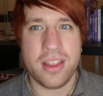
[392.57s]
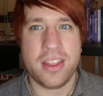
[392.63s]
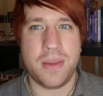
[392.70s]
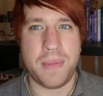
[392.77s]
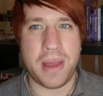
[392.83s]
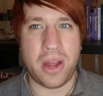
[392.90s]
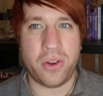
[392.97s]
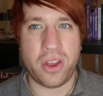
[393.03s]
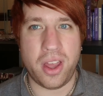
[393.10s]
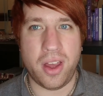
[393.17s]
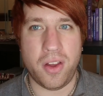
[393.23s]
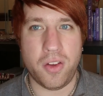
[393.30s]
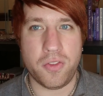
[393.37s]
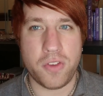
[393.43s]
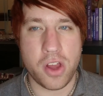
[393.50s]
the amount
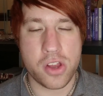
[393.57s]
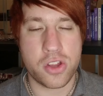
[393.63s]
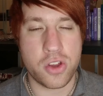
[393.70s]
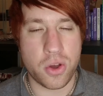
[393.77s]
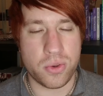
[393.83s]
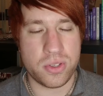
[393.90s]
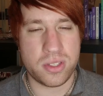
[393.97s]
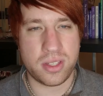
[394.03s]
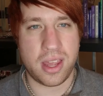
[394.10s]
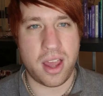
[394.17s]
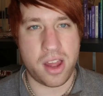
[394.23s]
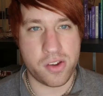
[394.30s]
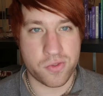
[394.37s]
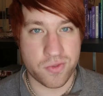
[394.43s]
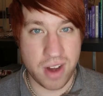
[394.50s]
of ghostly
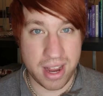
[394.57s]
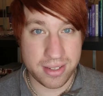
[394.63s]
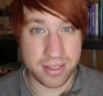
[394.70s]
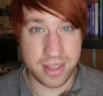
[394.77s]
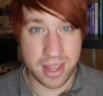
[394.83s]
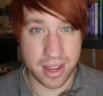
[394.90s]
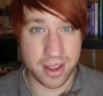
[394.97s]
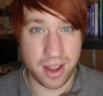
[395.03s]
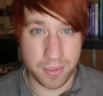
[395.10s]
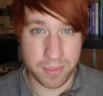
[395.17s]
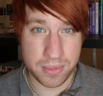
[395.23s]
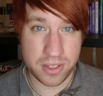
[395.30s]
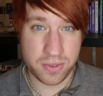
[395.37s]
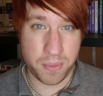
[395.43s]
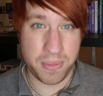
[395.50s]
unrest that
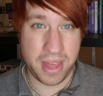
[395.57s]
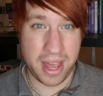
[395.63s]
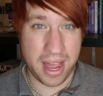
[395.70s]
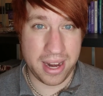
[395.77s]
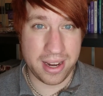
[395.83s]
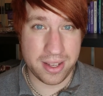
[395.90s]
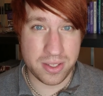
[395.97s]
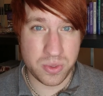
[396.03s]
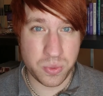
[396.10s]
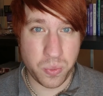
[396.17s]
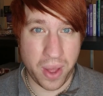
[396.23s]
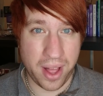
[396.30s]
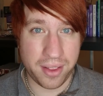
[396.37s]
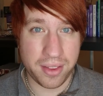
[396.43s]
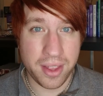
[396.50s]
comes from that as
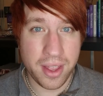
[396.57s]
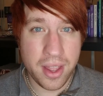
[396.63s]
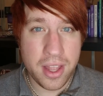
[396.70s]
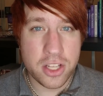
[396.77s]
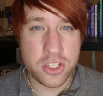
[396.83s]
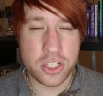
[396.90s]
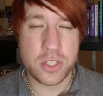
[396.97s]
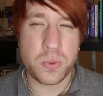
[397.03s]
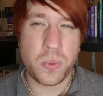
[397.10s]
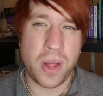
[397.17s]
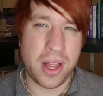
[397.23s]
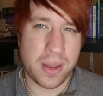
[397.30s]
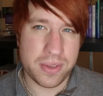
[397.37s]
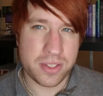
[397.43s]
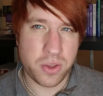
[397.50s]
well. Just while
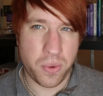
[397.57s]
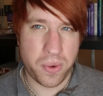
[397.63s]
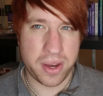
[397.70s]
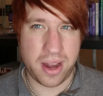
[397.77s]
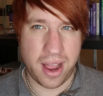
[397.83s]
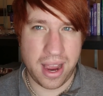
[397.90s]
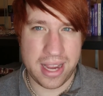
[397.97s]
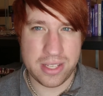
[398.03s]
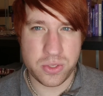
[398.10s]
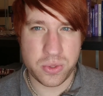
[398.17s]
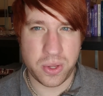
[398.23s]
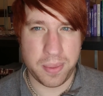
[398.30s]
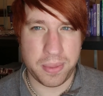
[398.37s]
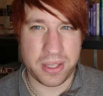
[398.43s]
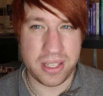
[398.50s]
I was going to high
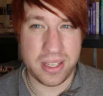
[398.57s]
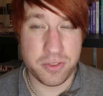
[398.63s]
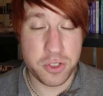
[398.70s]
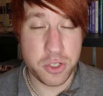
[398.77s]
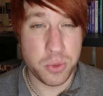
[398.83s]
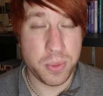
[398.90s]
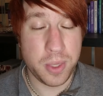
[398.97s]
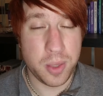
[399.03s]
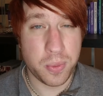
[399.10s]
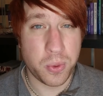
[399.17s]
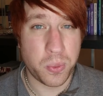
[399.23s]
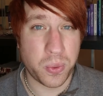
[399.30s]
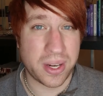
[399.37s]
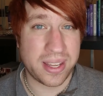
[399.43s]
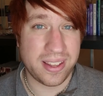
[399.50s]
school, I believe 2 people
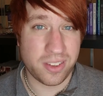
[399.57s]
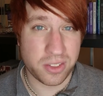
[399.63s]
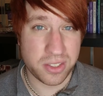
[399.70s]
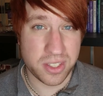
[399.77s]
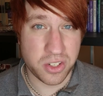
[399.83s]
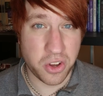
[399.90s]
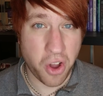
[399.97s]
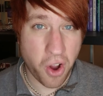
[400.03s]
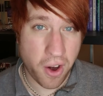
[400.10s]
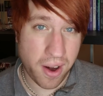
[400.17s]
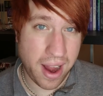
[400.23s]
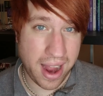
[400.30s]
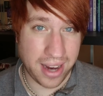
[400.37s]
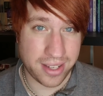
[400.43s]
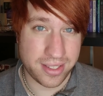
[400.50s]
were killed in car
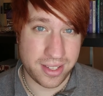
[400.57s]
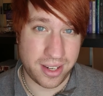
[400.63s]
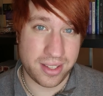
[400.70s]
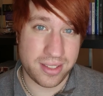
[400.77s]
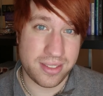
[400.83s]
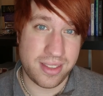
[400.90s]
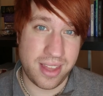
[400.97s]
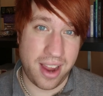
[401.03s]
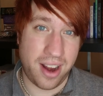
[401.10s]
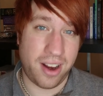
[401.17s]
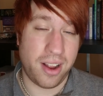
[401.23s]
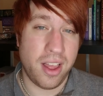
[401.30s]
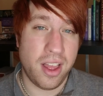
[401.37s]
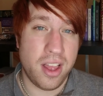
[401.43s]
accidents there.